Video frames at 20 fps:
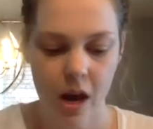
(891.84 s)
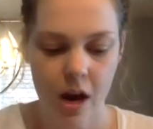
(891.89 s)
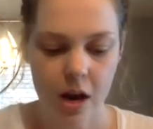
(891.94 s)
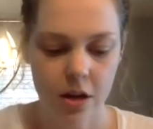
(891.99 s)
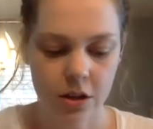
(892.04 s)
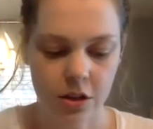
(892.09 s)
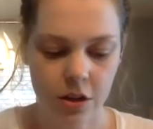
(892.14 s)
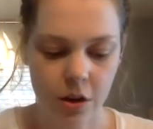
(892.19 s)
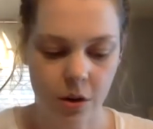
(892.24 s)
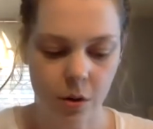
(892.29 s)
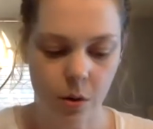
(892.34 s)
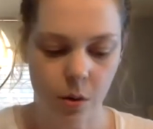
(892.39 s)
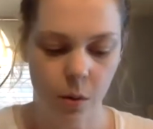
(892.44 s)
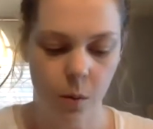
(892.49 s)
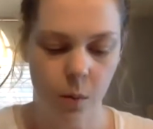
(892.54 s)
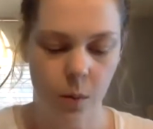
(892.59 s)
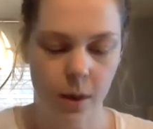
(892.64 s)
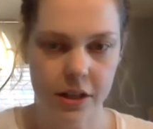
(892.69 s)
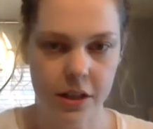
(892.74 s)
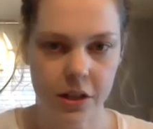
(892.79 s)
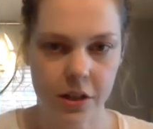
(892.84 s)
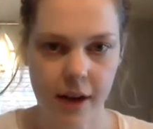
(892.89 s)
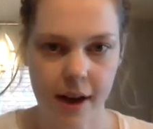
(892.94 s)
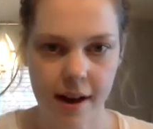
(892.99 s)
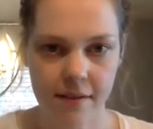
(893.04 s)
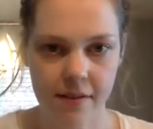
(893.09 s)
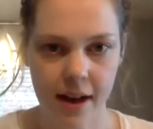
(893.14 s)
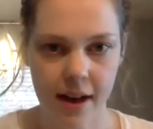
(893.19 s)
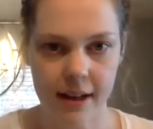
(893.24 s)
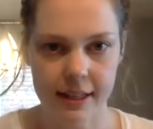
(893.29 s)
So once you
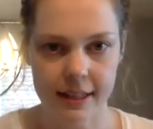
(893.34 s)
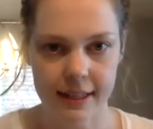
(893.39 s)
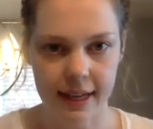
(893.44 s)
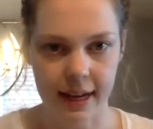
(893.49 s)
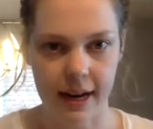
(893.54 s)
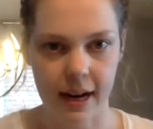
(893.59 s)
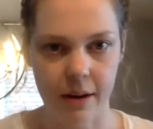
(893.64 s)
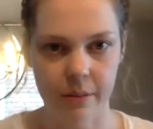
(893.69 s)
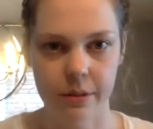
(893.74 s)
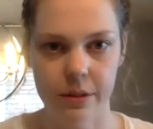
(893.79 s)
have that set up,